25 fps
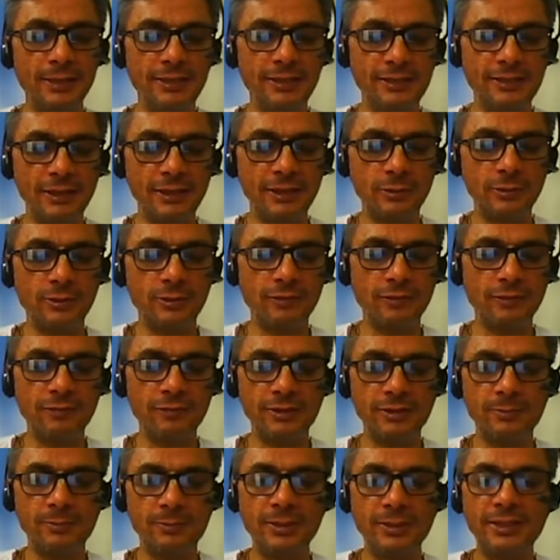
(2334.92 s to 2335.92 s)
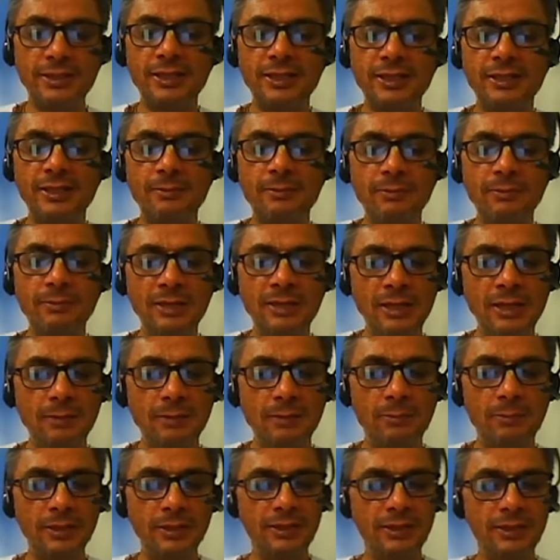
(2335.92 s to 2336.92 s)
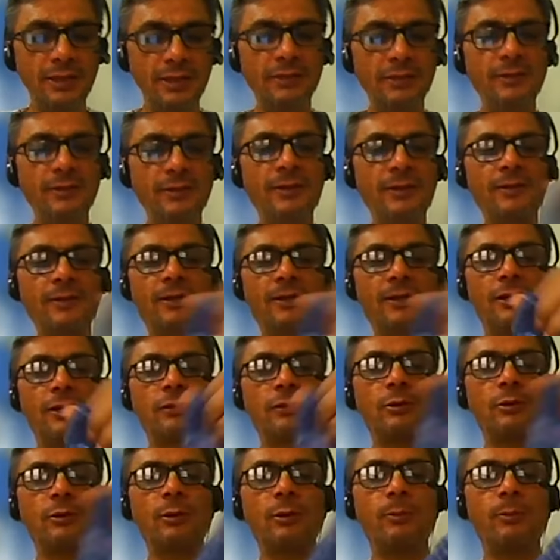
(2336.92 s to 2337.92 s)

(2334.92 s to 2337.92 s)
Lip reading: Thakur was beaten up by the group